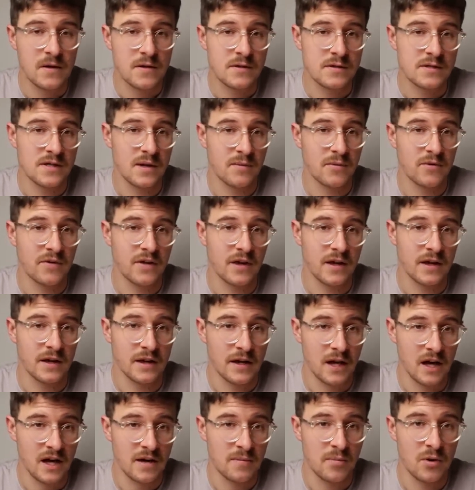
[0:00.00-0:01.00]
some of their
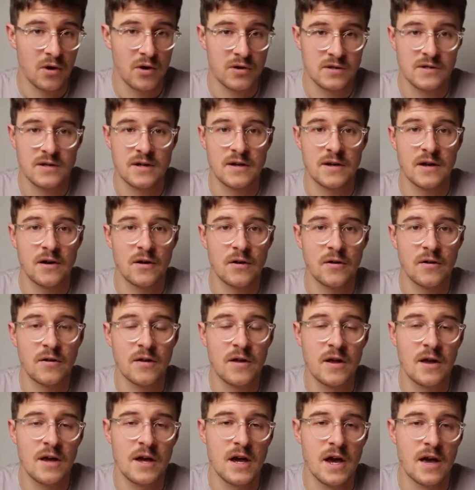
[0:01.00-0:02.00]
key personnel,
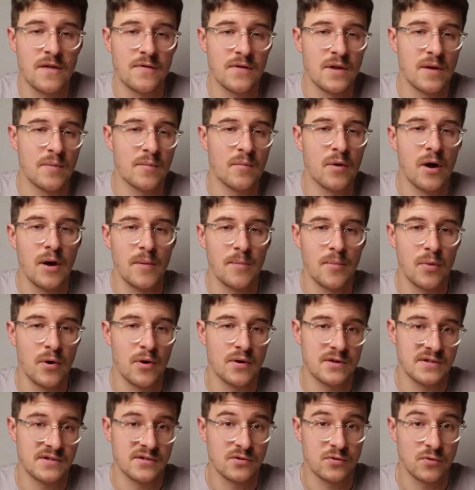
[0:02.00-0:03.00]
and then my
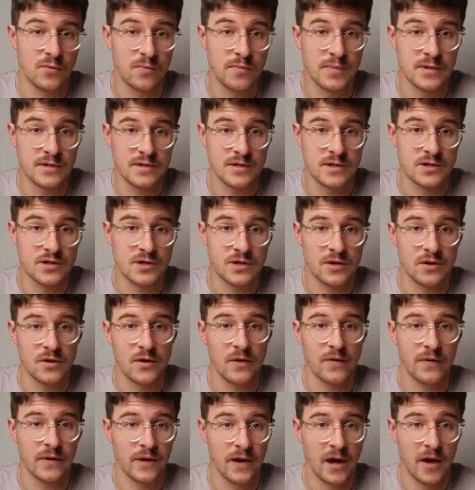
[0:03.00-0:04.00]
personal position
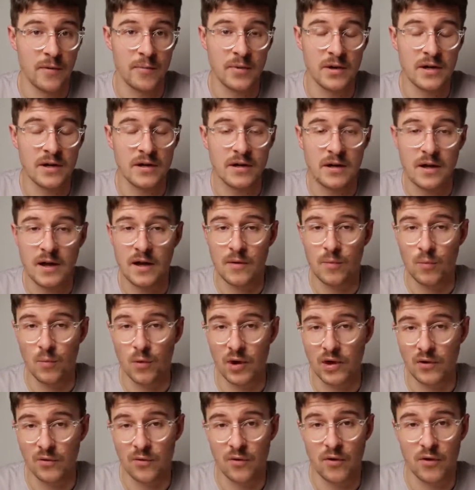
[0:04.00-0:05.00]
on the company and
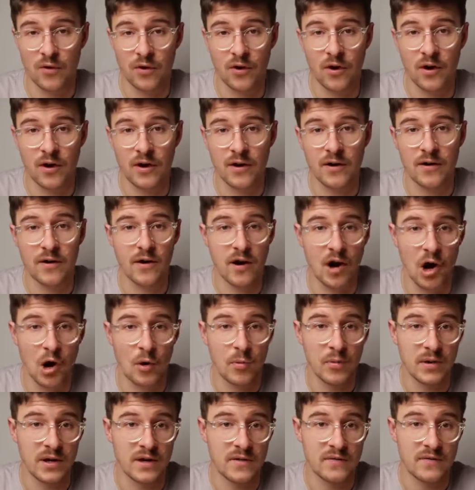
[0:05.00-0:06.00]
whether or not
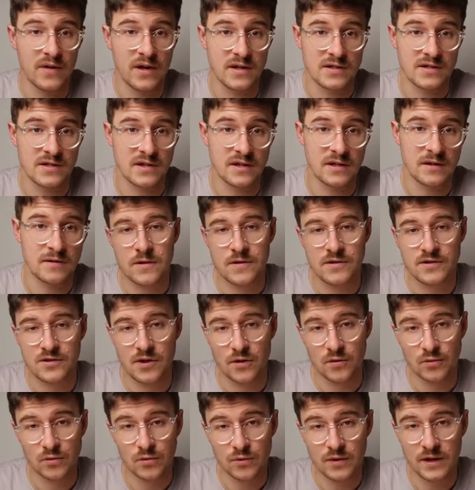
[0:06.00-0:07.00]
I'll be investing. So
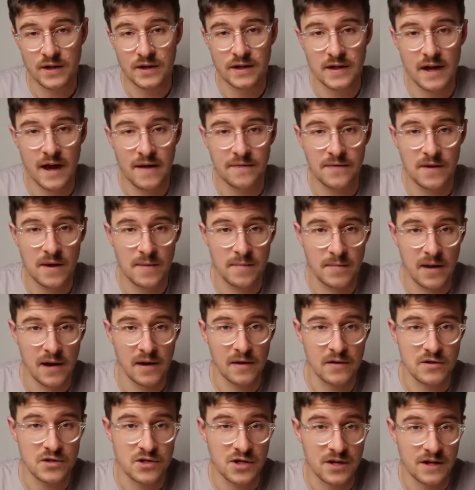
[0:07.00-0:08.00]
looking at their
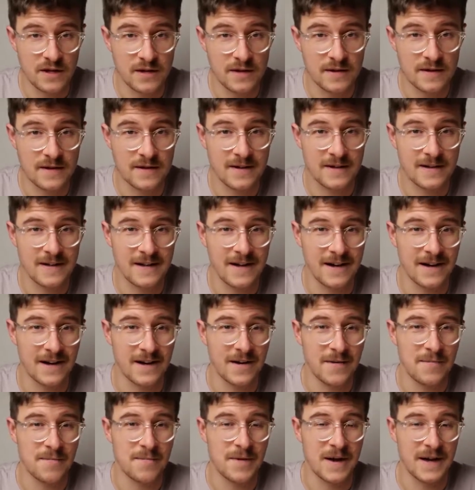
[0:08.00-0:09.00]
balance sheet,
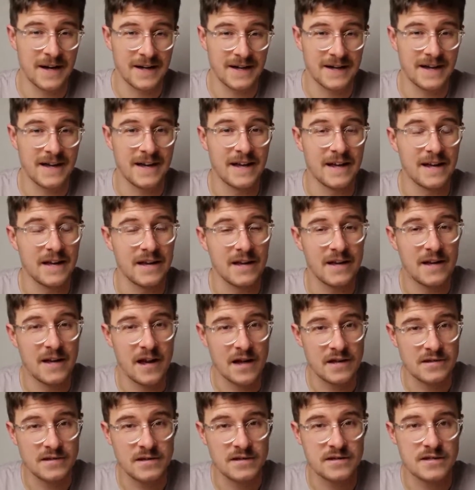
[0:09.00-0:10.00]
again,
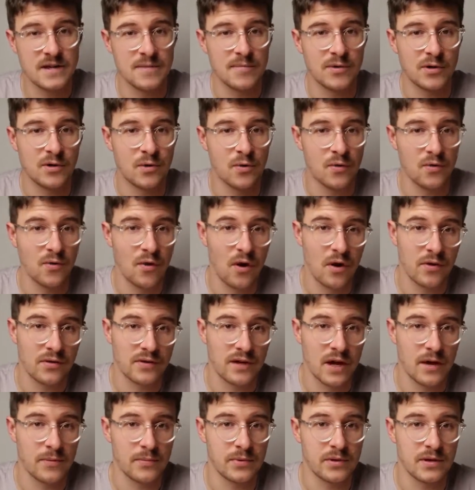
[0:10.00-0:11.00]
as a typical growth
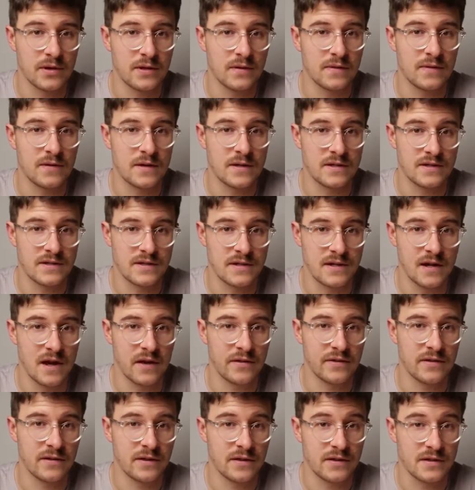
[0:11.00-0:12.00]
company, there's
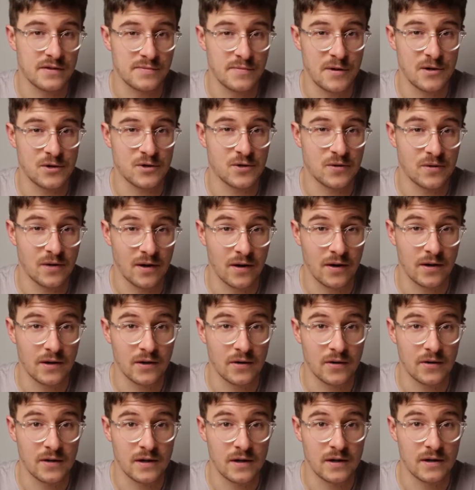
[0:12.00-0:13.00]
nothing special going
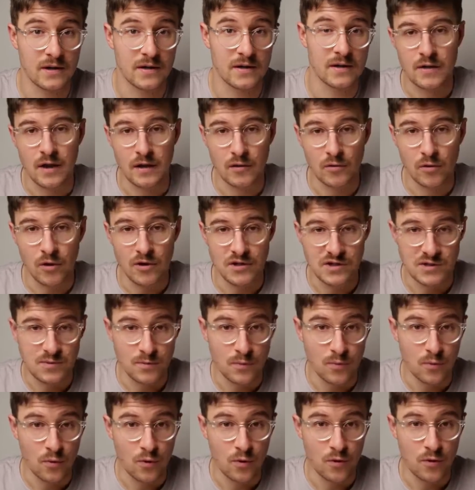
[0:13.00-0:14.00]
on here. They lost
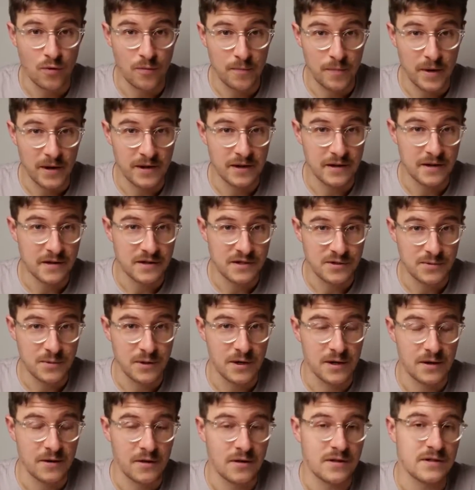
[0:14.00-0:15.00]
more money in
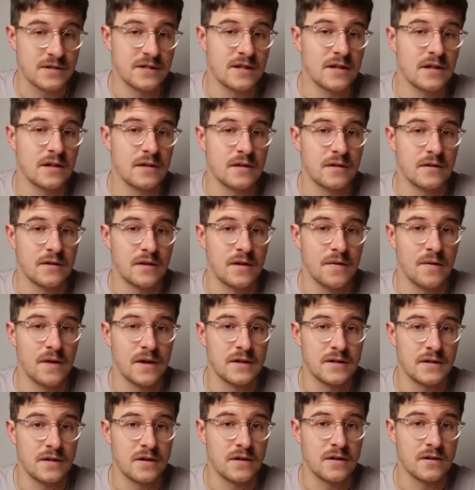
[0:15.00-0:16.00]
2019 than they
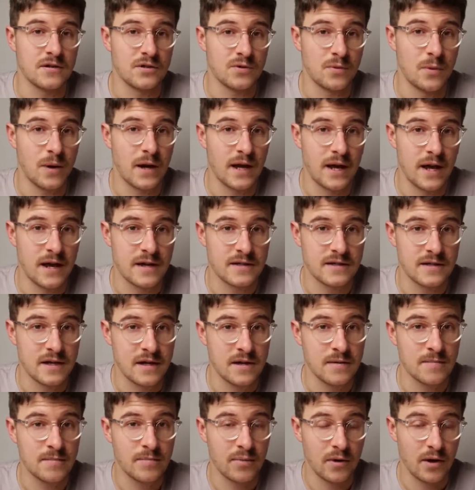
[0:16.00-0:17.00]
did in
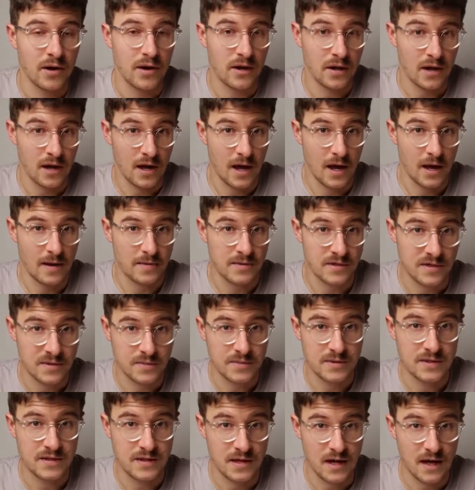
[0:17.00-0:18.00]
2018 by a
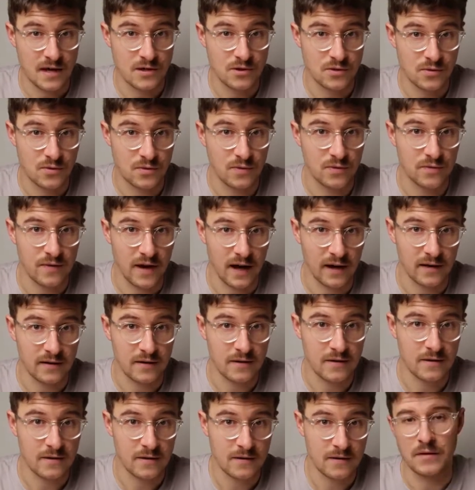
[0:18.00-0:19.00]
substantial
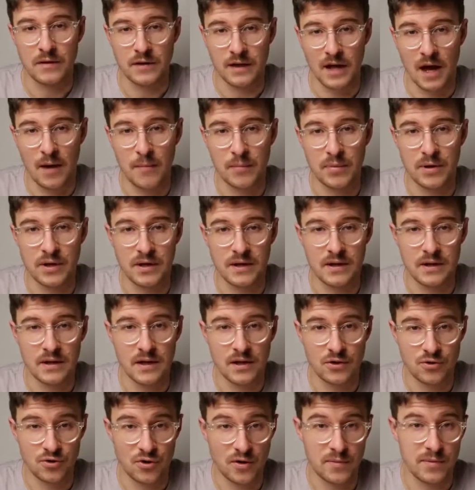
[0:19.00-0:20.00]
factor. The company
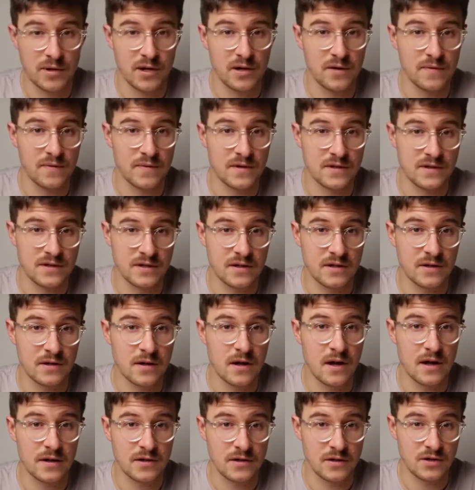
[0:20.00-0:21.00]
attributed this
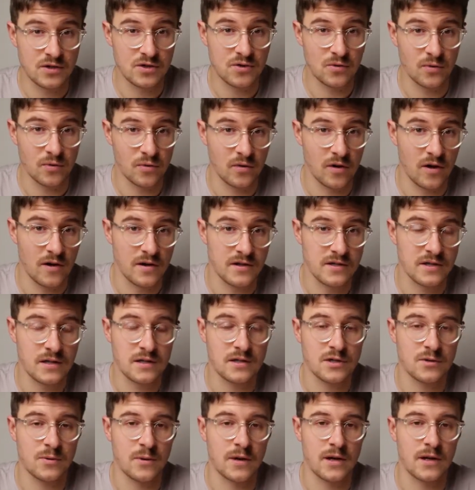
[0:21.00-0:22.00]
additional loss
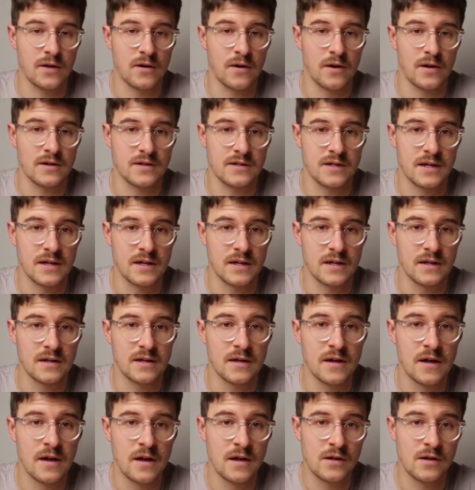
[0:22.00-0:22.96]
in 2019